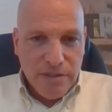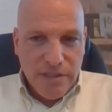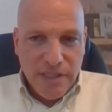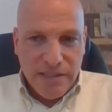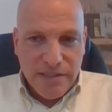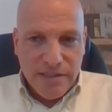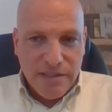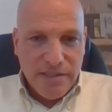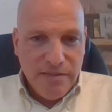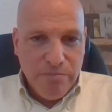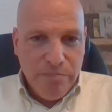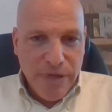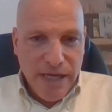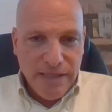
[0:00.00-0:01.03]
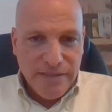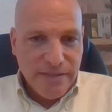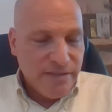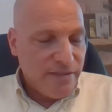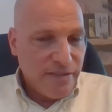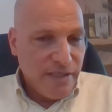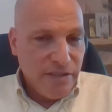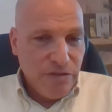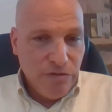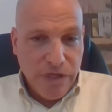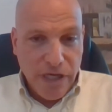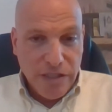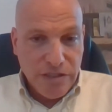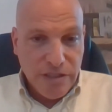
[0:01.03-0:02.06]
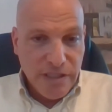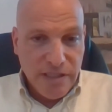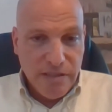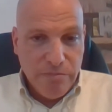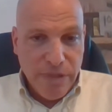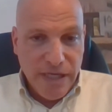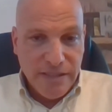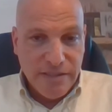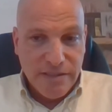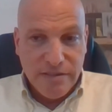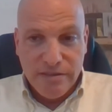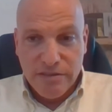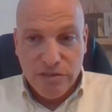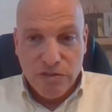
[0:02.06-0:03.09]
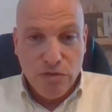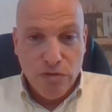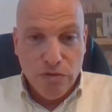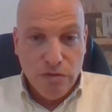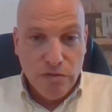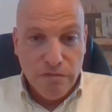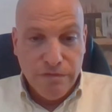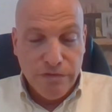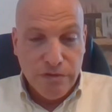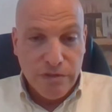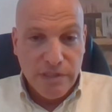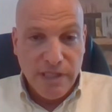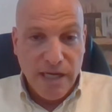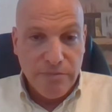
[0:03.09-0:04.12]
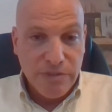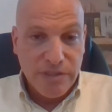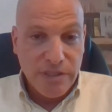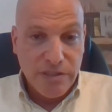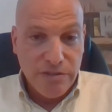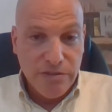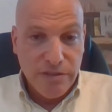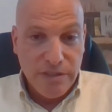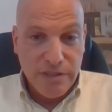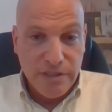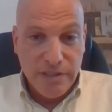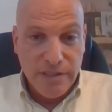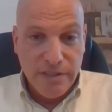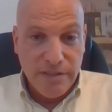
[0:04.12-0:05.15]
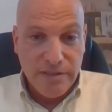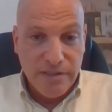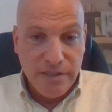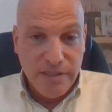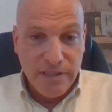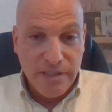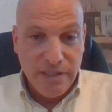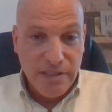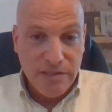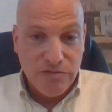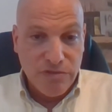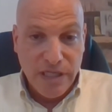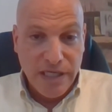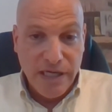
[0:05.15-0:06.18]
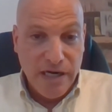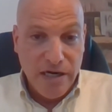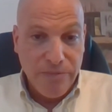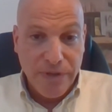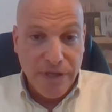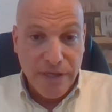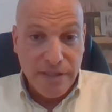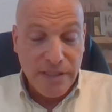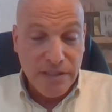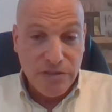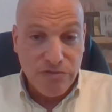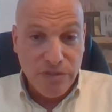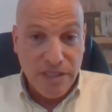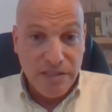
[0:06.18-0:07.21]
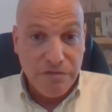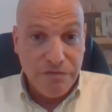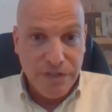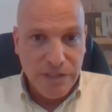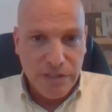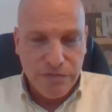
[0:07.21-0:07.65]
that the best education and the best school for cybersecurity is the Israeli army and the Israeli defense